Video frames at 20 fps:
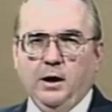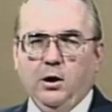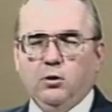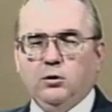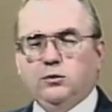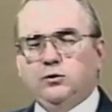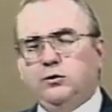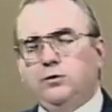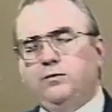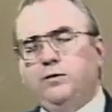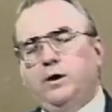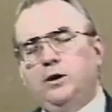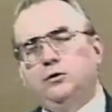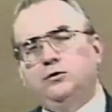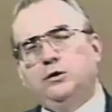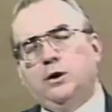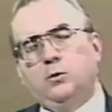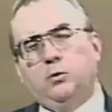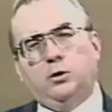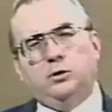I heard a fellow
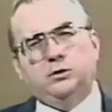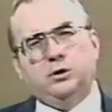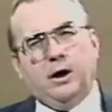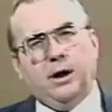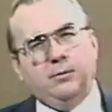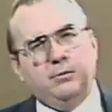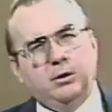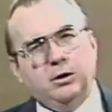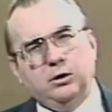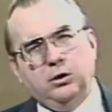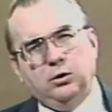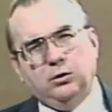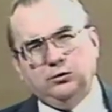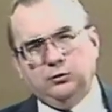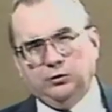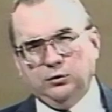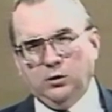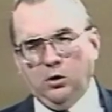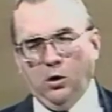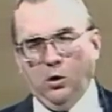say one time many
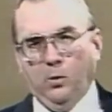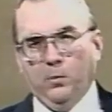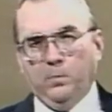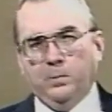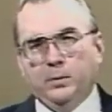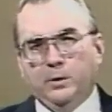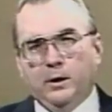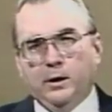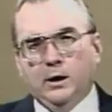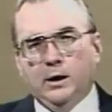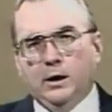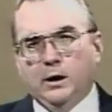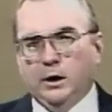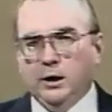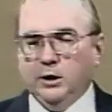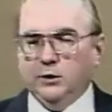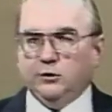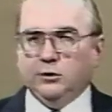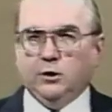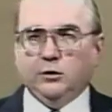years ago,
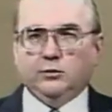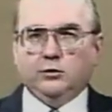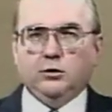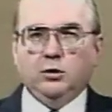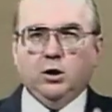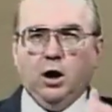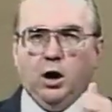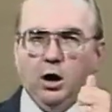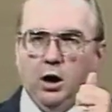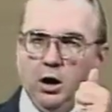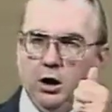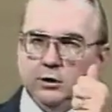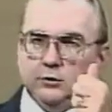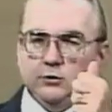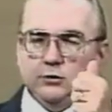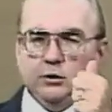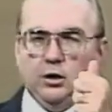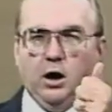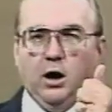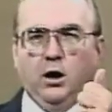he says,
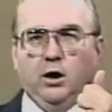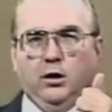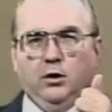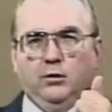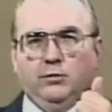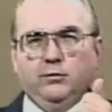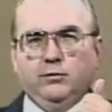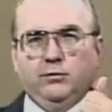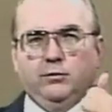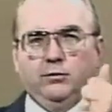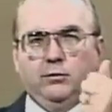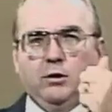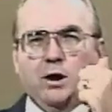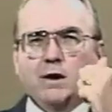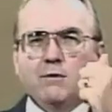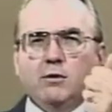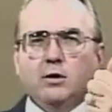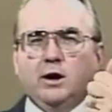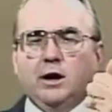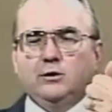God's love
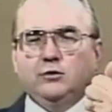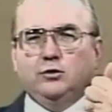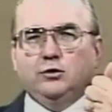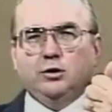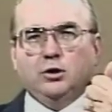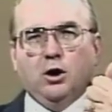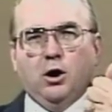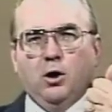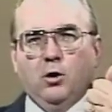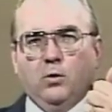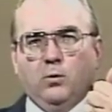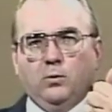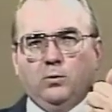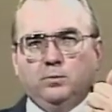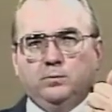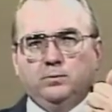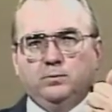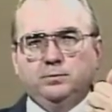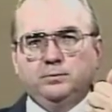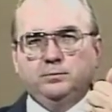never lets you go,
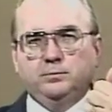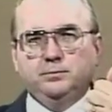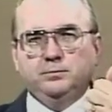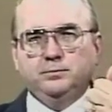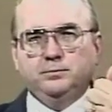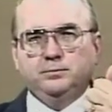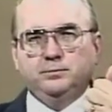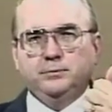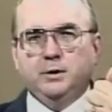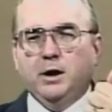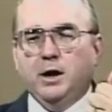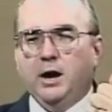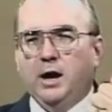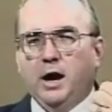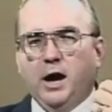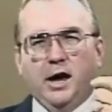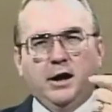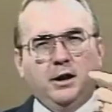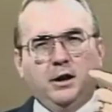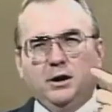
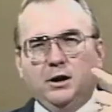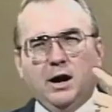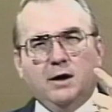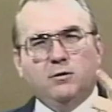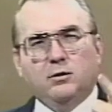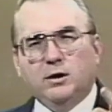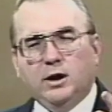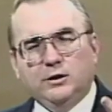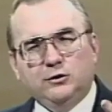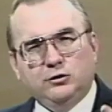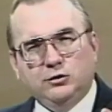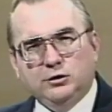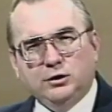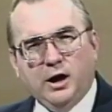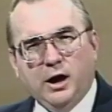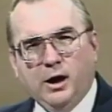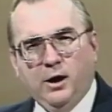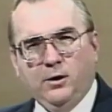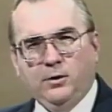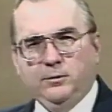and it never lets you
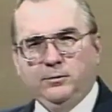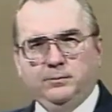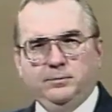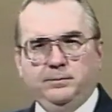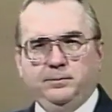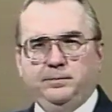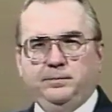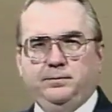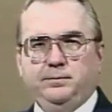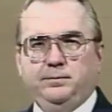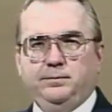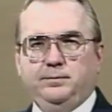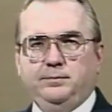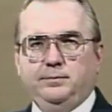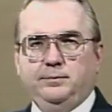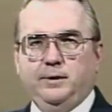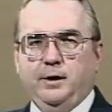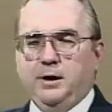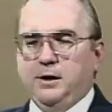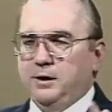down,
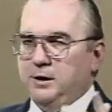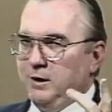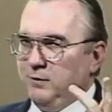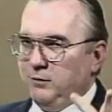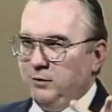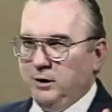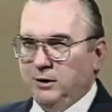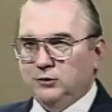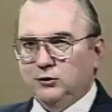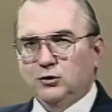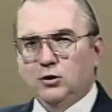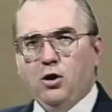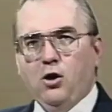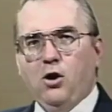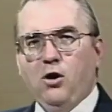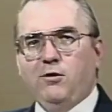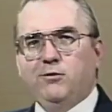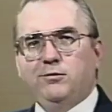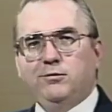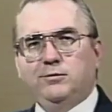and it never lets you
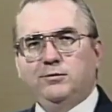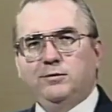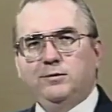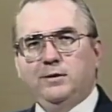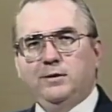off.